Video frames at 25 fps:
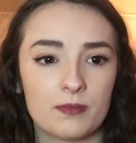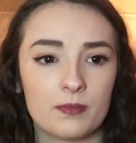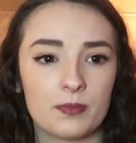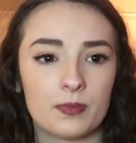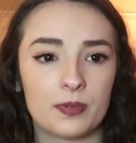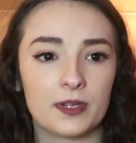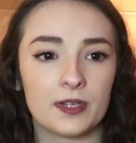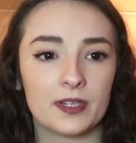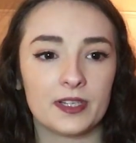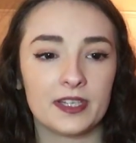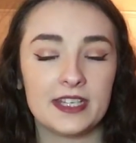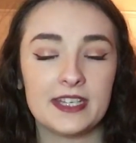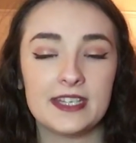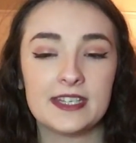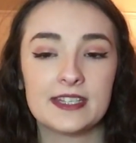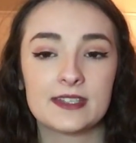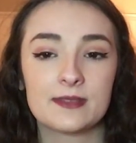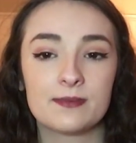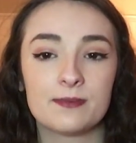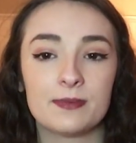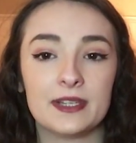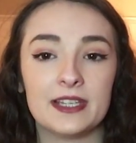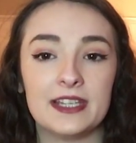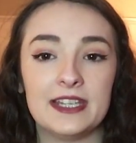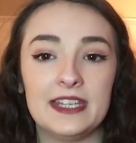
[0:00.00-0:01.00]
Police
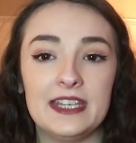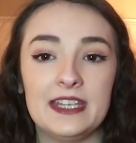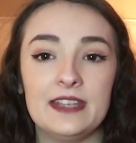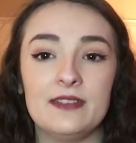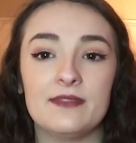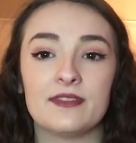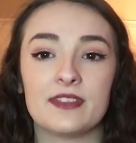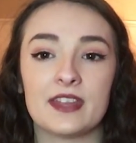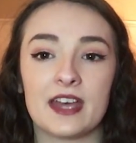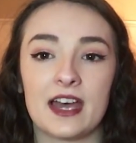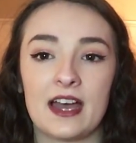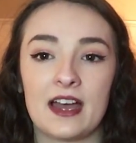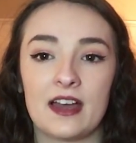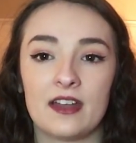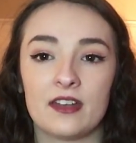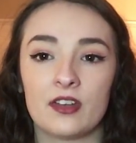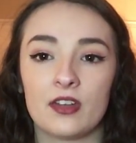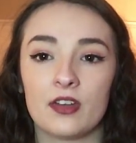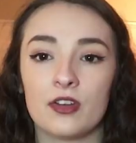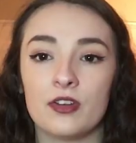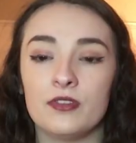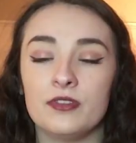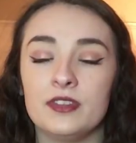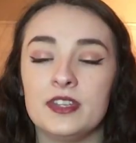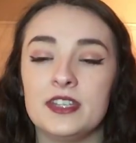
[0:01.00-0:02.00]
believe that
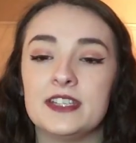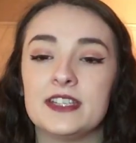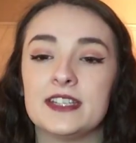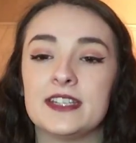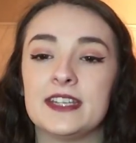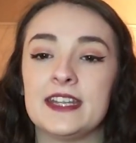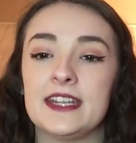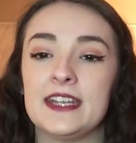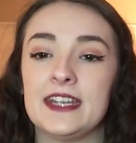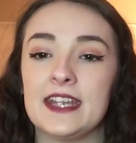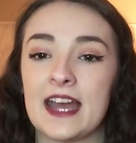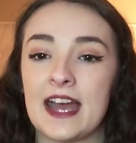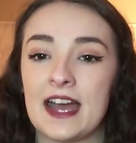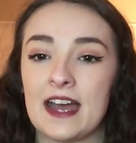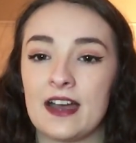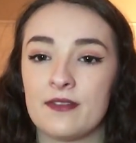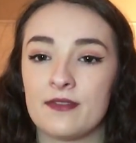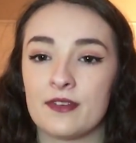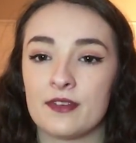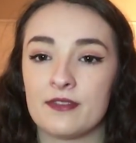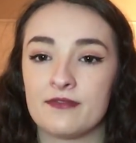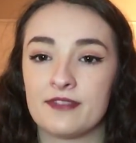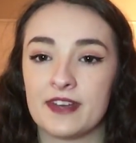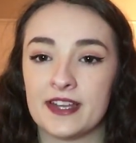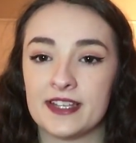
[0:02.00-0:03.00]
not only did he
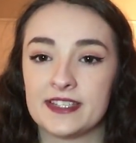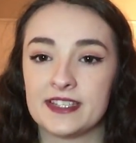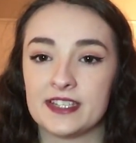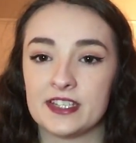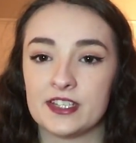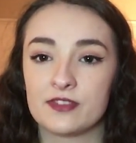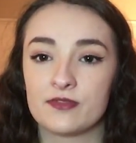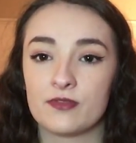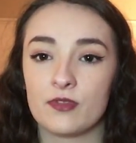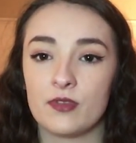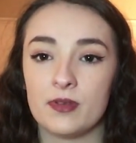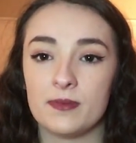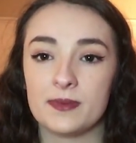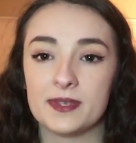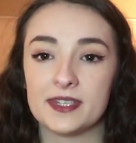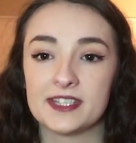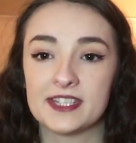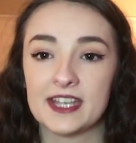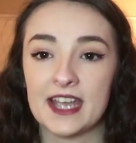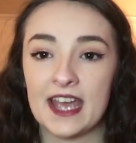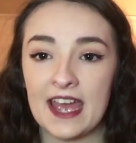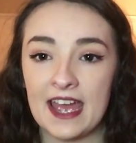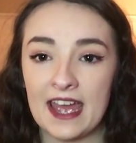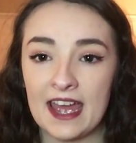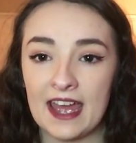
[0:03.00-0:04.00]
have a fetish for
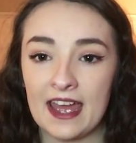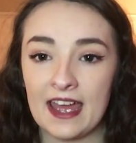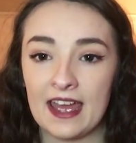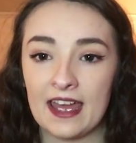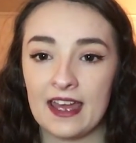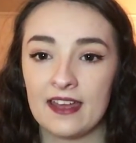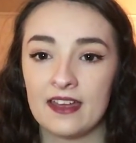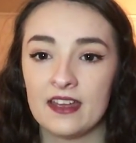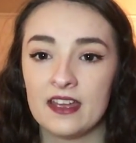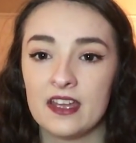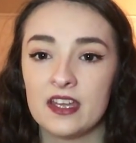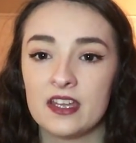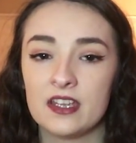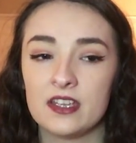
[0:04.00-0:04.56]
women's hair,